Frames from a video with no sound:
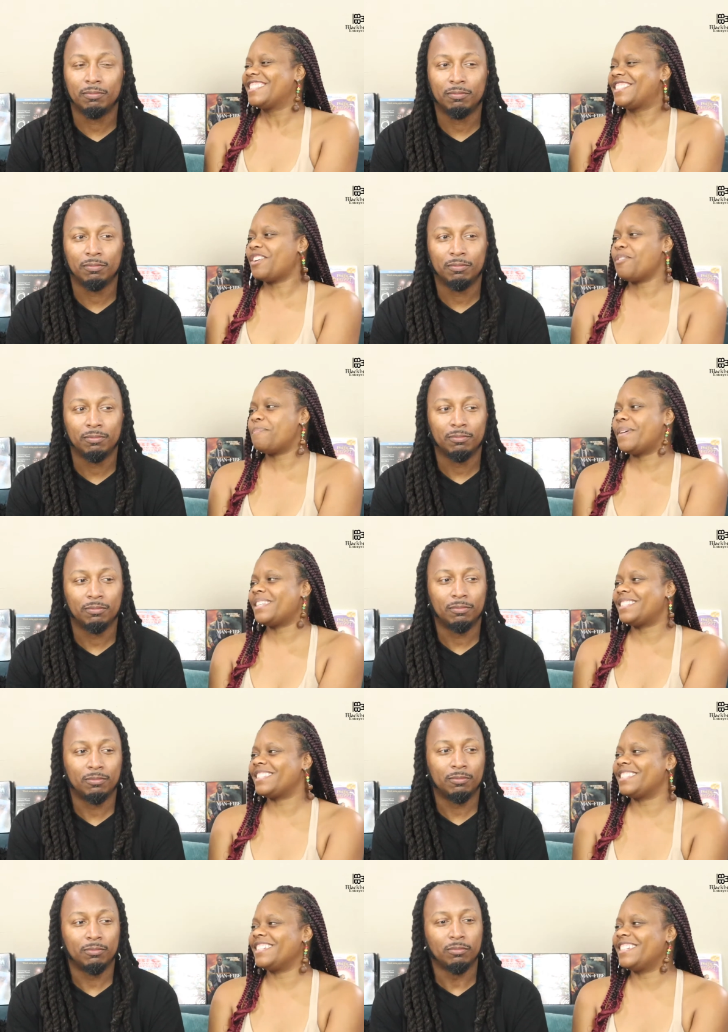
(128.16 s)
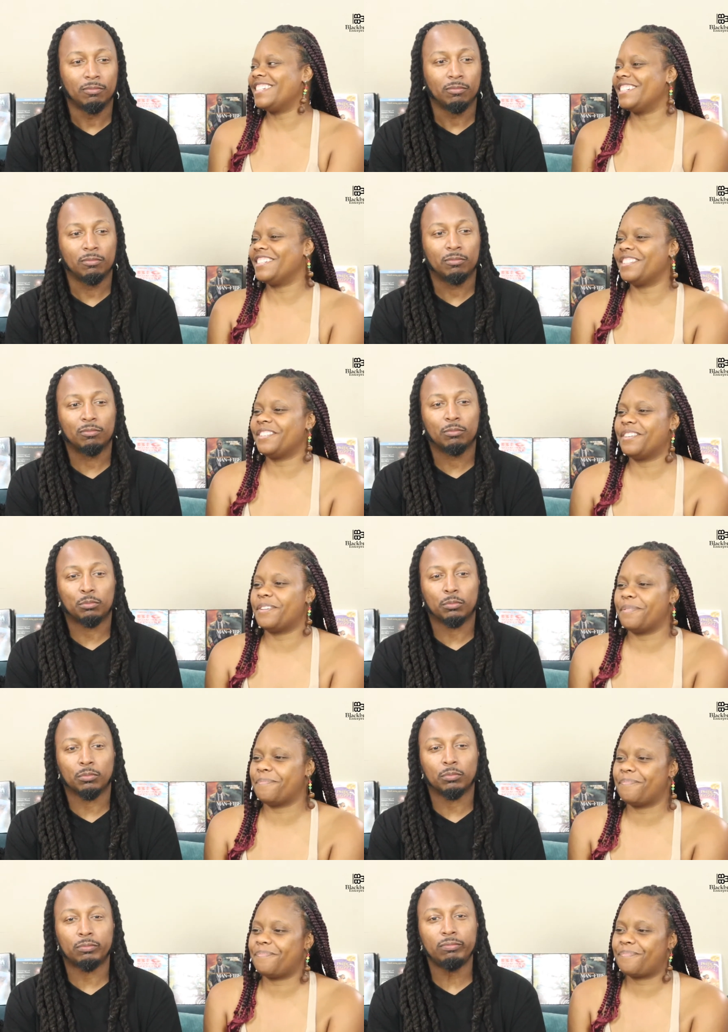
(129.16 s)
Speaker 1: So basically,
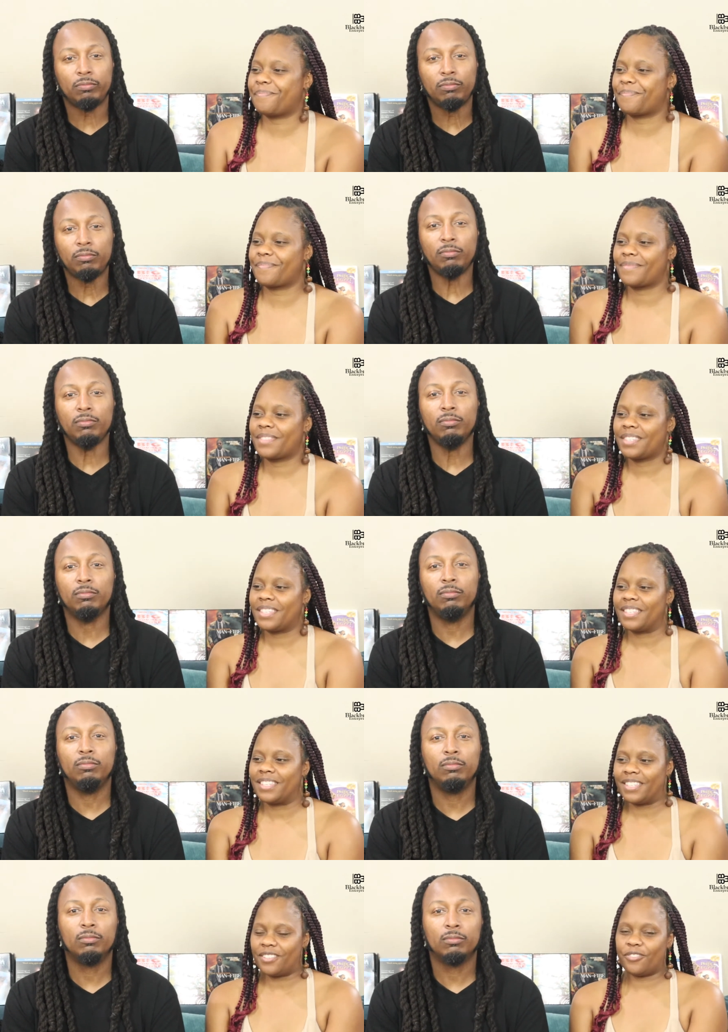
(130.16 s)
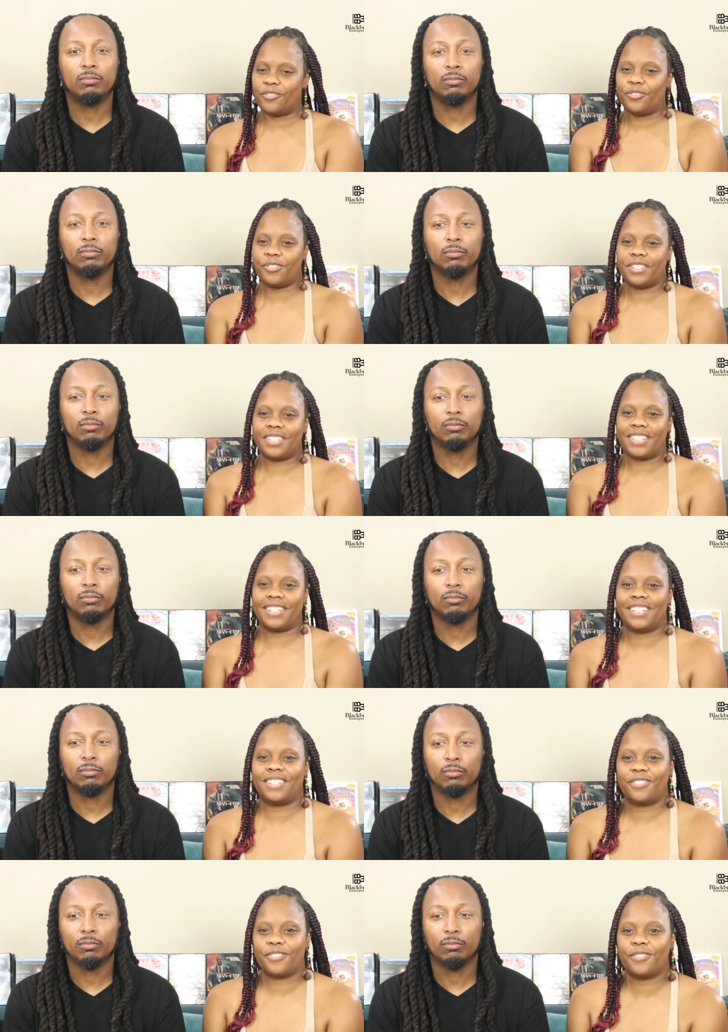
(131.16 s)
um, Idris and
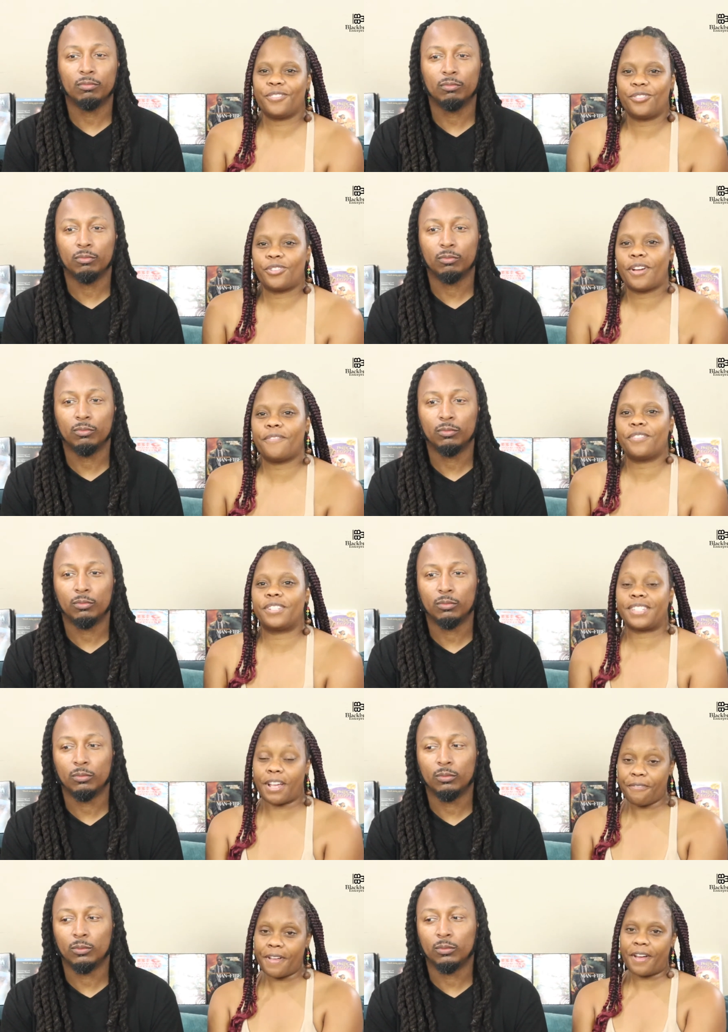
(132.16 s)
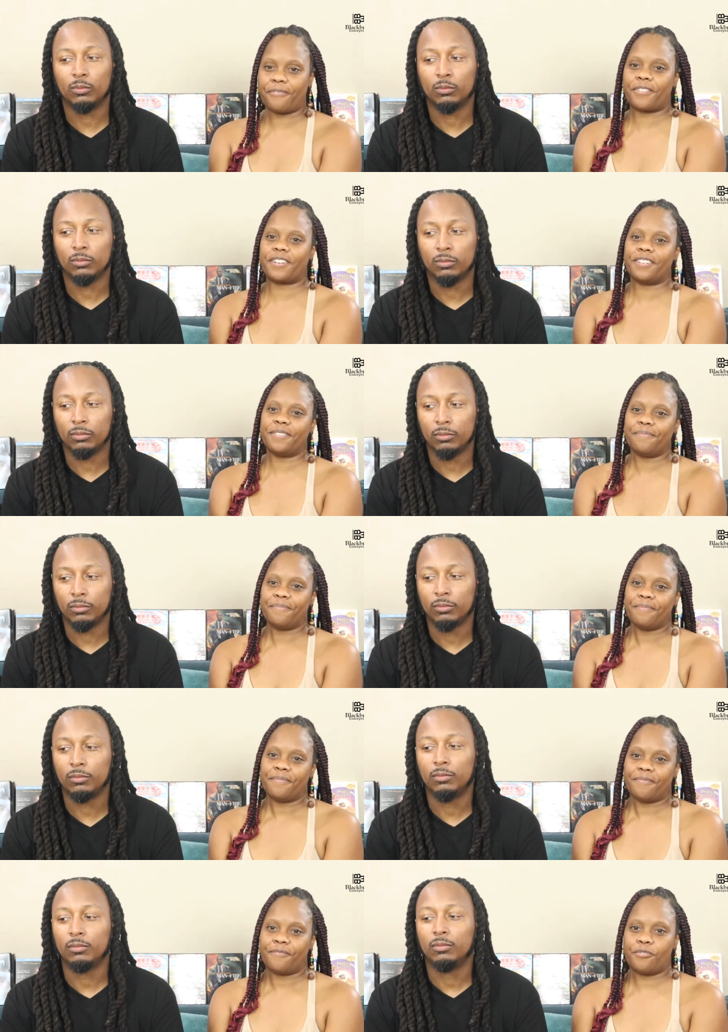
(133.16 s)
his girls travel to South Africa
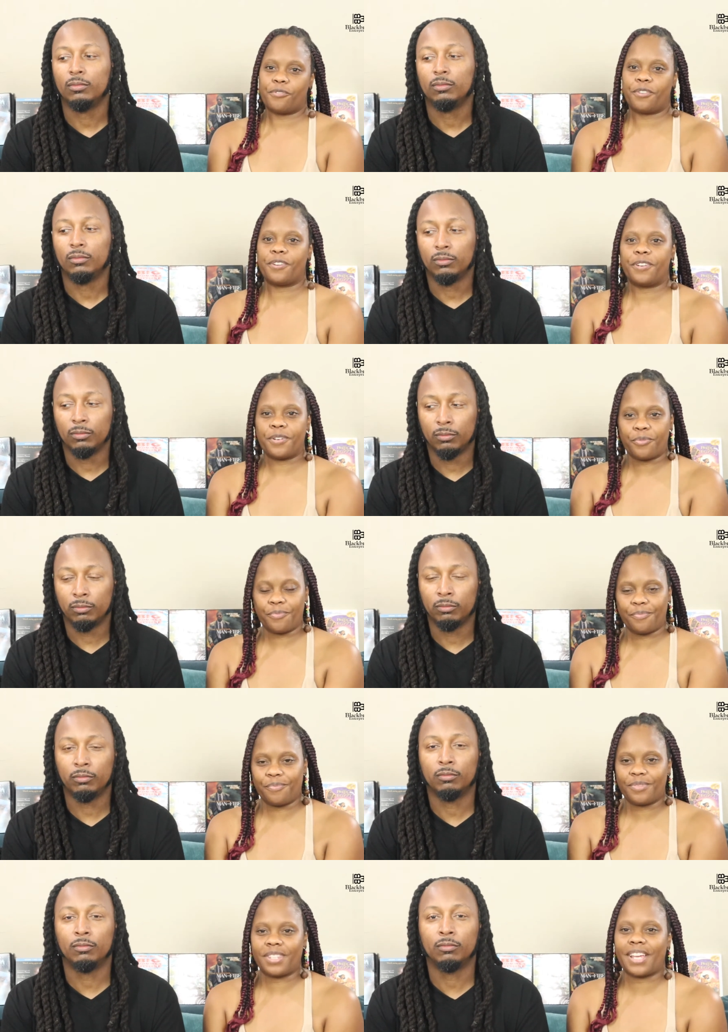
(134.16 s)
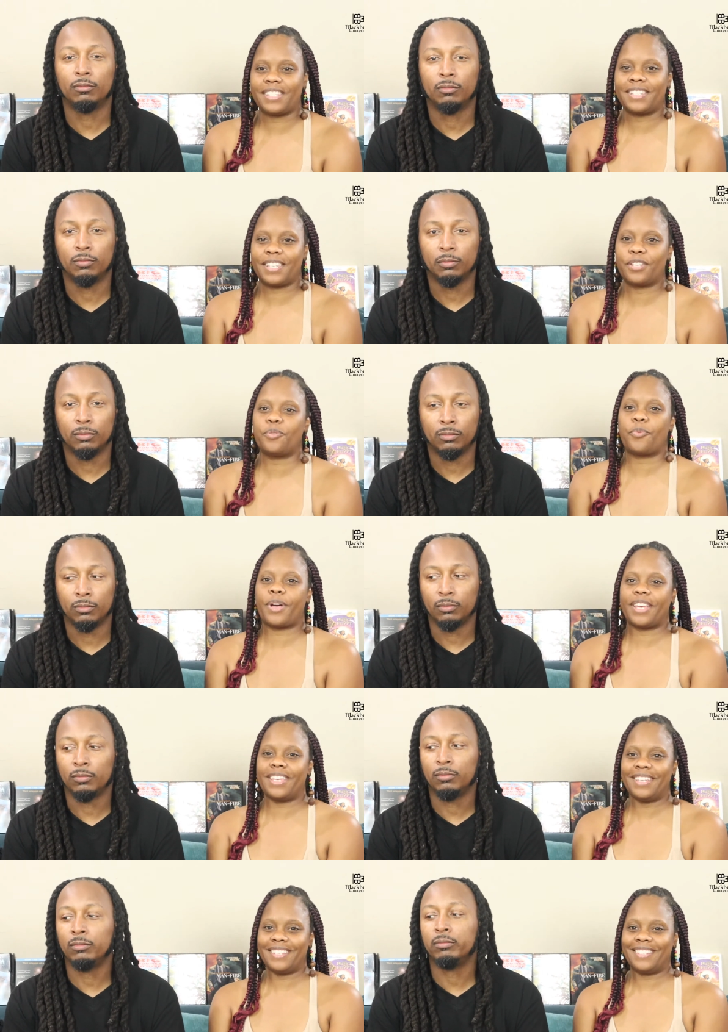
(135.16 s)
for a nice getaway.